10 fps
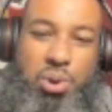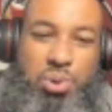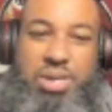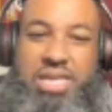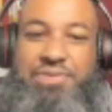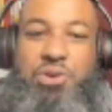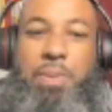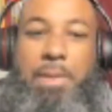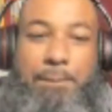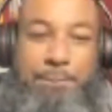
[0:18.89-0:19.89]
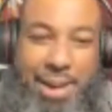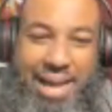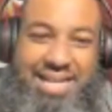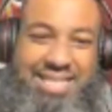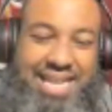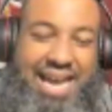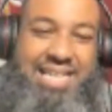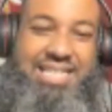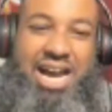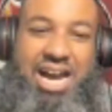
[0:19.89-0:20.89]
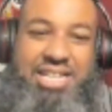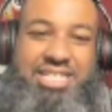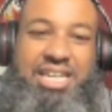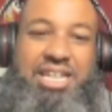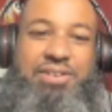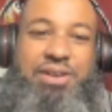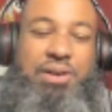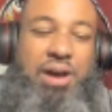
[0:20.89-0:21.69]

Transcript: where we'll give you bite-sized content